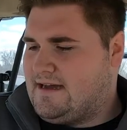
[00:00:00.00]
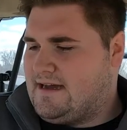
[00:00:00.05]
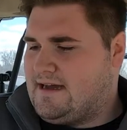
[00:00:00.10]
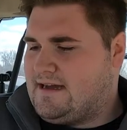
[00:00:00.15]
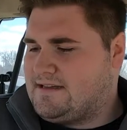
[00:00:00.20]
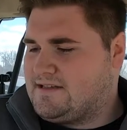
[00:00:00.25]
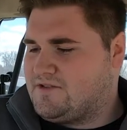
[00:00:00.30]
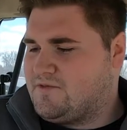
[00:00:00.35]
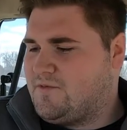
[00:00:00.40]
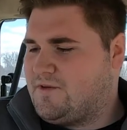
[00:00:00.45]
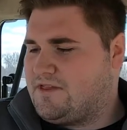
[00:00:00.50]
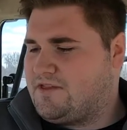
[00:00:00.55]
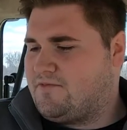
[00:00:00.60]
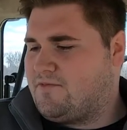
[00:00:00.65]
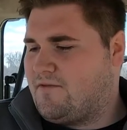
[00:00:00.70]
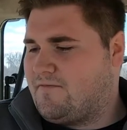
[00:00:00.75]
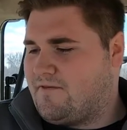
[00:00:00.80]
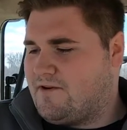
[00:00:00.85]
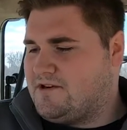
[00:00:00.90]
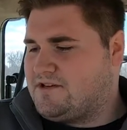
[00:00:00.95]
Uh, so with
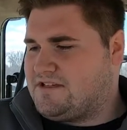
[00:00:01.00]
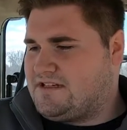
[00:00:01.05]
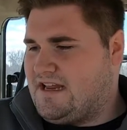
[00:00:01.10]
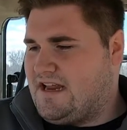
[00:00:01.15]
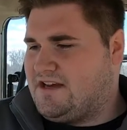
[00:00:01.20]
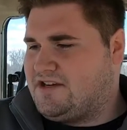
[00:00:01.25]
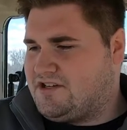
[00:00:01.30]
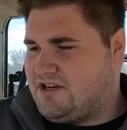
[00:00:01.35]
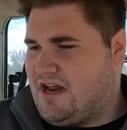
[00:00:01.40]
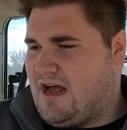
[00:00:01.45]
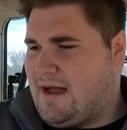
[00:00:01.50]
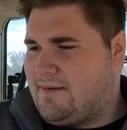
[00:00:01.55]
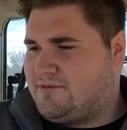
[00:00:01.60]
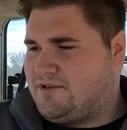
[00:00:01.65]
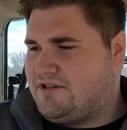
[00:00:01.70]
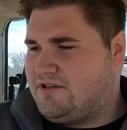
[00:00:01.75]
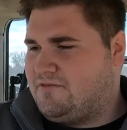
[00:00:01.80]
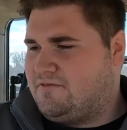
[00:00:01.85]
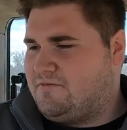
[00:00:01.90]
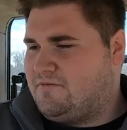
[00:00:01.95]
the reverse station
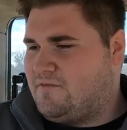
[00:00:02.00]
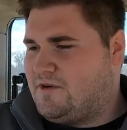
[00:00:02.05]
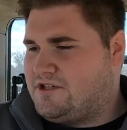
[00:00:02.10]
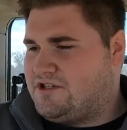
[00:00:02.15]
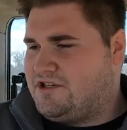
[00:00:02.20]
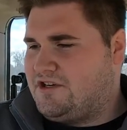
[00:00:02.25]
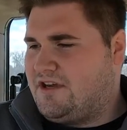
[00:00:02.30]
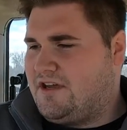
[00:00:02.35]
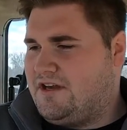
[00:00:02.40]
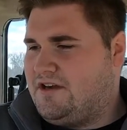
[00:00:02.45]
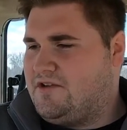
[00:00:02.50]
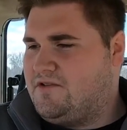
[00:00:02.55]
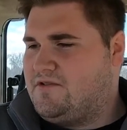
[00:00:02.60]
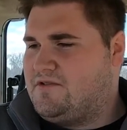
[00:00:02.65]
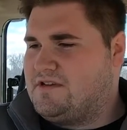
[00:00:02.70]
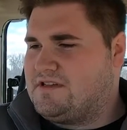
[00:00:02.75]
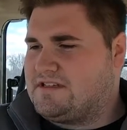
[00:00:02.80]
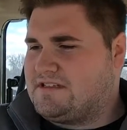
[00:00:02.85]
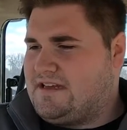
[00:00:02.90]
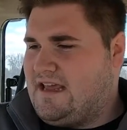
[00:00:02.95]
option, what you can do
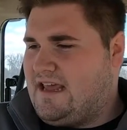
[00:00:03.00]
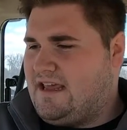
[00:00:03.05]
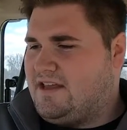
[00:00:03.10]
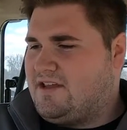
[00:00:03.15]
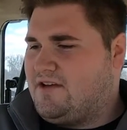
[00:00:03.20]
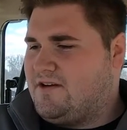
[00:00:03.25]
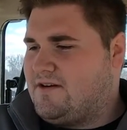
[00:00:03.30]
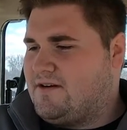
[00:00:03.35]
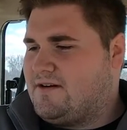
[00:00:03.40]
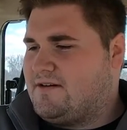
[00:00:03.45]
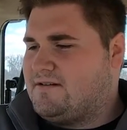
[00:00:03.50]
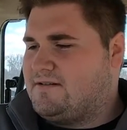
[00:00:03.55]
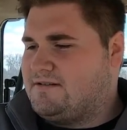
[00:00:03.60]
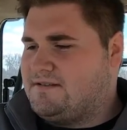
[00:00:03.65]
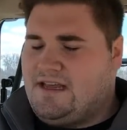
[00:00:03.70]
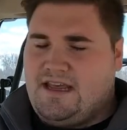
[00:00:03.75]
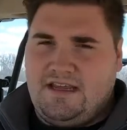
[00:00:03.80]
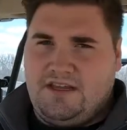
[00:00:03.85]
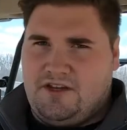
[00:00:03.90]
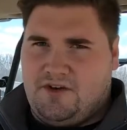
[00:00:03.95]
is take your
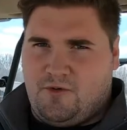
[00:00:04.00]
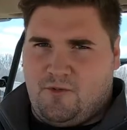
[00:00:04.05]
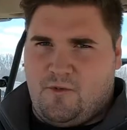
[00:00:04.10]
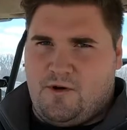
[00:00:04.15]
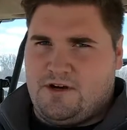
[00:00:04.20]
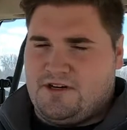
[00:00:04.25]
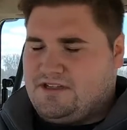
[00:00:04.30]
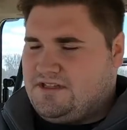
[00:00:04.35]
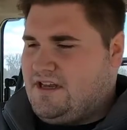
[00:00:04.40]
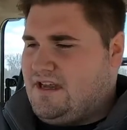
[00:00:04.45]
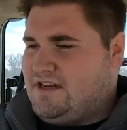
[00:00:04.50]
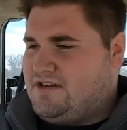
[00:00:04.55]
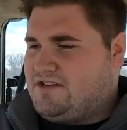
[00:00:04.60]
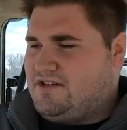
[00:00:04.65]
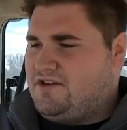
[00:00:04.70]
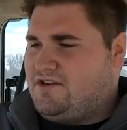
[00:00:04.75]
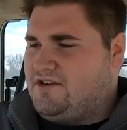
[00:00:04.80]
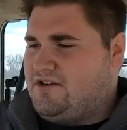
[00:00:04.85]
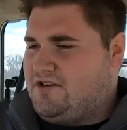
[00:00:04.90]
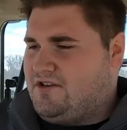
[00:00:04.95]
take your
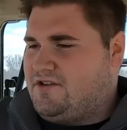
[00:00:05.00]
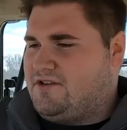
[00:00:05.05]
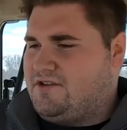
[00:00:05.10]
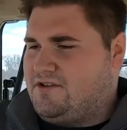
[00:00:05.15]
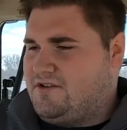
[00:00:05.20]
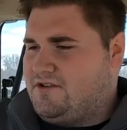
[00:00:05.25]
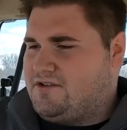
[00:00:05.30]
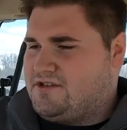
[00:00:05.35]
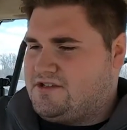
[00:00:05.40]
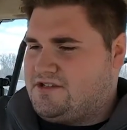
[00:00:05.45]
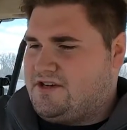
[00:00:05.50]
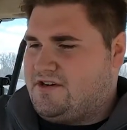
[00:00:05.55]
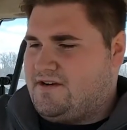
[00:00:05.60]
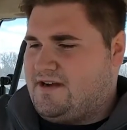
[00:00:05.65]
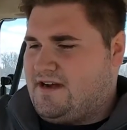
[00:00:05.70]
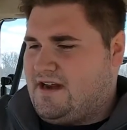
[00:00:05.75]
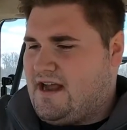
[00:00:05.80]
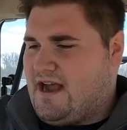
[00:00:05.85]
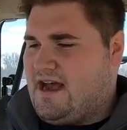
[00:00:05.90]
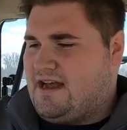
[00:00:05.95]
workstation, your, your, your,
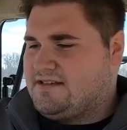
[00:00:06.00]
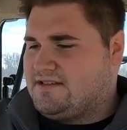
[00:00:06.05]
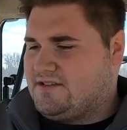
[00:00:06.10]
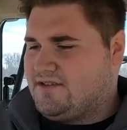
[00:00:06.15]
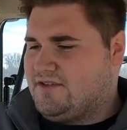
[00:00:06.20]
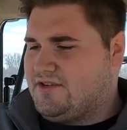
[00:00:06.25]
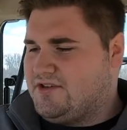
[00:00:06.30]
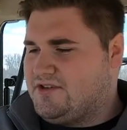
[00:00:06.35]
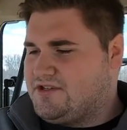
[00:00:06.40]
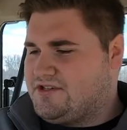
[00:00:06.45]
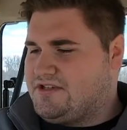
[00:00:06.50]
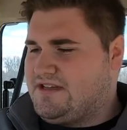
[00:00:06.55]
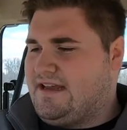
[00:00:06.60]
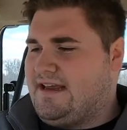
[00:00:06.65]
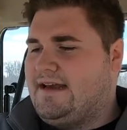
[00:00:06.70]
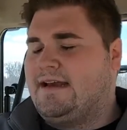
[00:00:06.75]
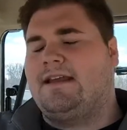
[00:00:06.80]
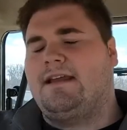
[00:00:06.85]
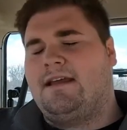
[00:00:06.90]
steering console and your seat,